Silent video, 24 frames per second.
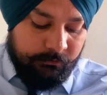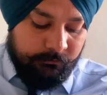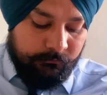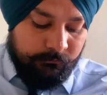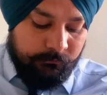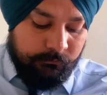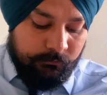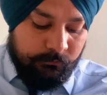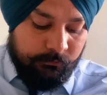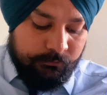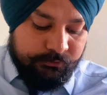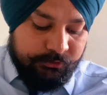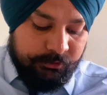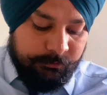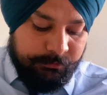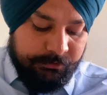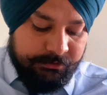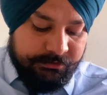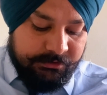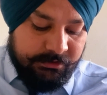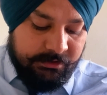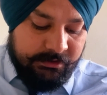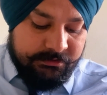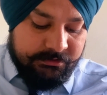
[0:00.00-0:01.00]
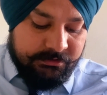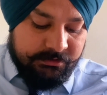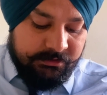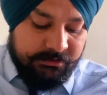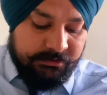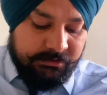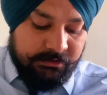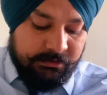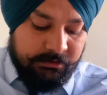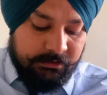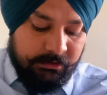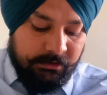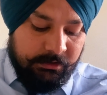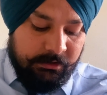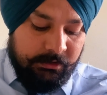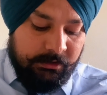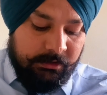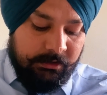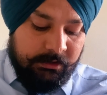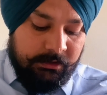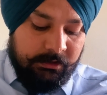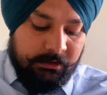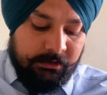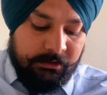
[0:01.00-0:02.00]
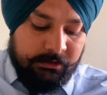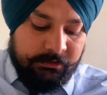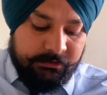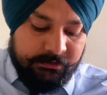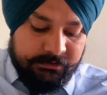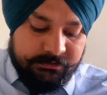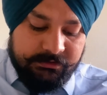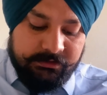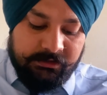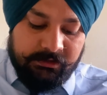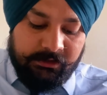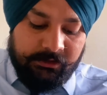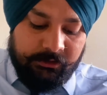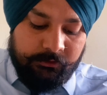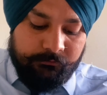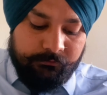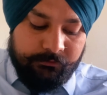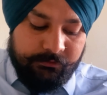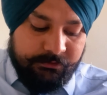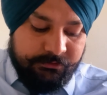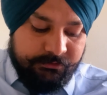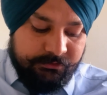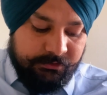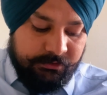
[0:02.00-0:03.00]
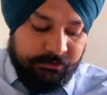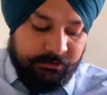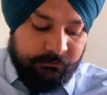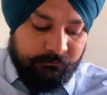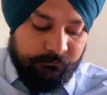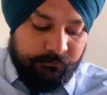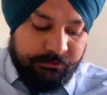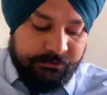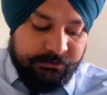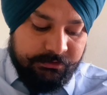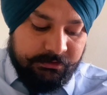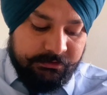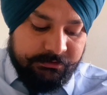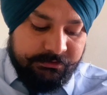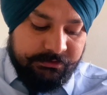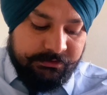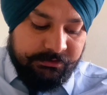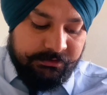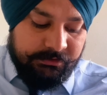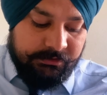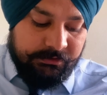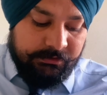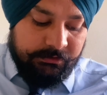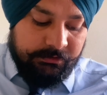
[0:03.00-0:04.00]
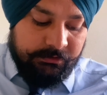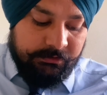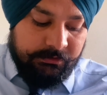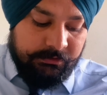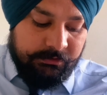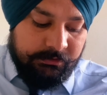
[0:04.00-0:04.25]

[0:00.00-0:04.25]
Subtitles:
follows this line of reasoning. We shall see